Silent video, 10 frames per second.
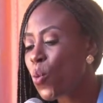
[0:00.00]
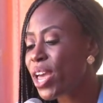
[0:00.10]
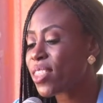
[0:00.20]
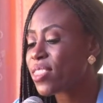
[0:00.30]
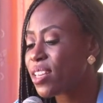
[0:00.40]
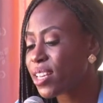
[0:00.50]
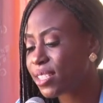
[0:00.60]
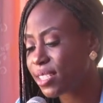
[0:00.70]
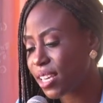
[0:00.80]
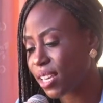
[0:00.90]
We are
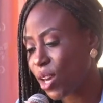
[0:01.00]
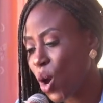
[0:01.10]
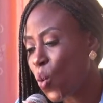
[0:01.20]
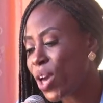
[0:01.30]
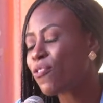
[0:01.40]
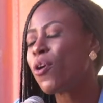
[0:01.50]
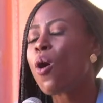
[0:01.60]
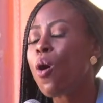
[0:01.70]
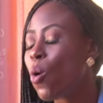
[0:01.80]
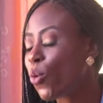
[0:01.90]
thirsty. We have
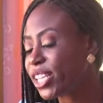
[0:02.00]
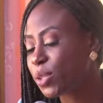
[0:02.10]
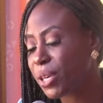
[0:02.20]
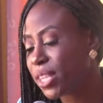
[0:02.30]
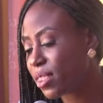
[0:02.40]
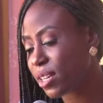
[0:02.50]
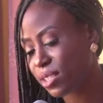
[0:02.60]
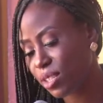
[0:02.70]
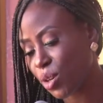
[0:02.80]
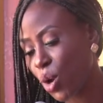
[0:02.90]
always been
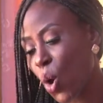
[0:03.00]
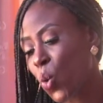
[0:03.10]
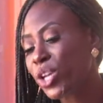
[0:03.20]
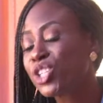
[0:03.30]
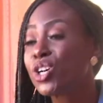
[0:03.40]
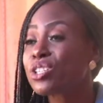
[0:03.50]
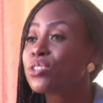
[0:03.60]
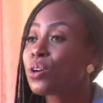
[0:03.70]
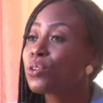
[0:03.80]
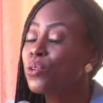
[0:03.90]
thirsty. We
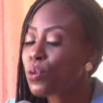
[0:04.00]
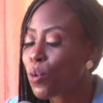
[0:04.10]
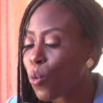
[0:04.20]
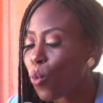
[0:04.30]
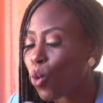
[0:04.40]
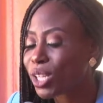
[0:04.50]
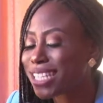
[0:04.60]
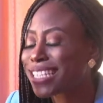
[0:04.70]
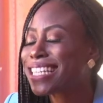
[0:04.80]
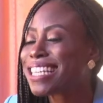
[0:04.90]
just don't know
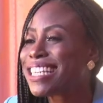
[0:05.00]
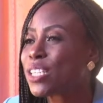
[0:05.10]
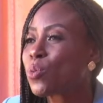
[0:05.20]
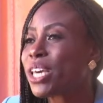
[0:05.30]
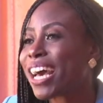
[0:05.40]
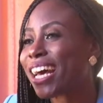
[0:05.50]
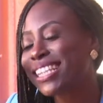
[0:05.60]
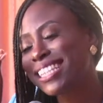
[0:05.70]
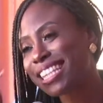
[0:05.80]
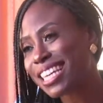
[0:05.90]
what it is we are
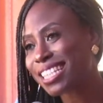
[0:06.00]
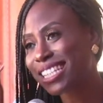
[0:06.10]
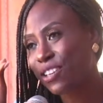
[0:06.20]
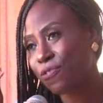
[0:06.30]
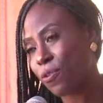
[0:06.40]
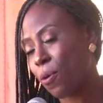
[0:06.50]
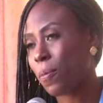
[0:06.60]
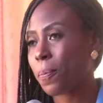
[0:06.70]
thirsty for.